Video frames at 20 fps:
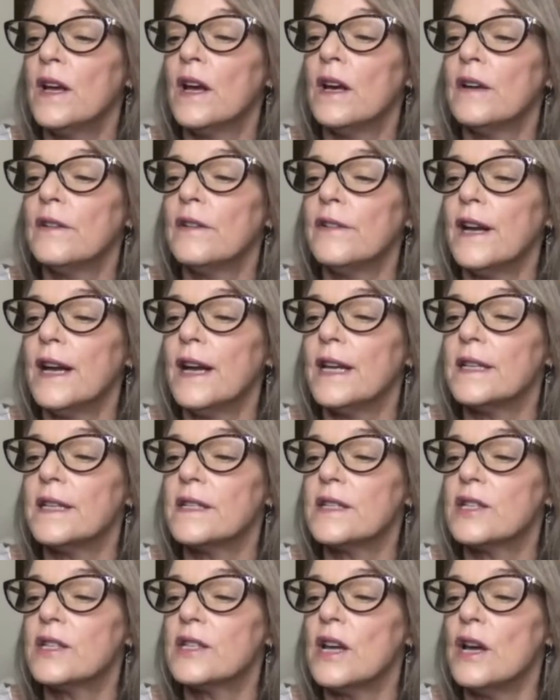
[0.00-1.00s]
All
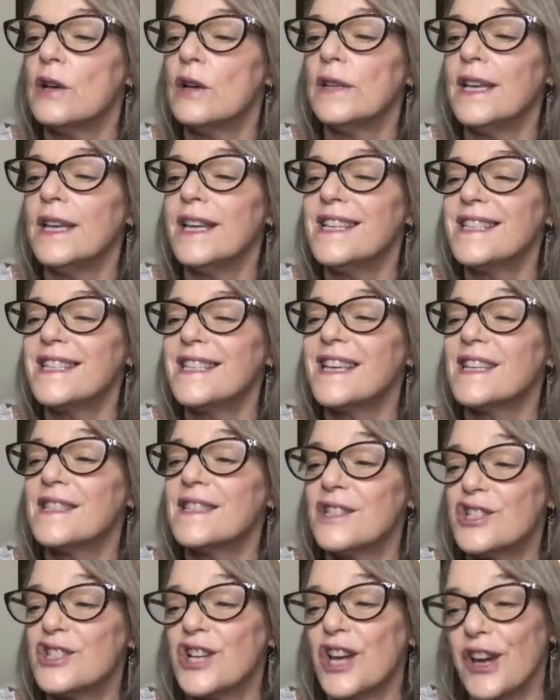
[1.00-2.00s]
right, so Leah says
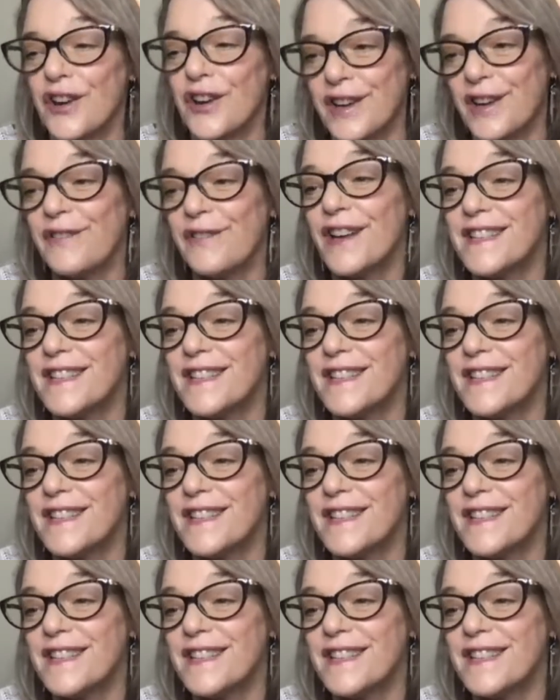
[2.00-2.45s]
the chariot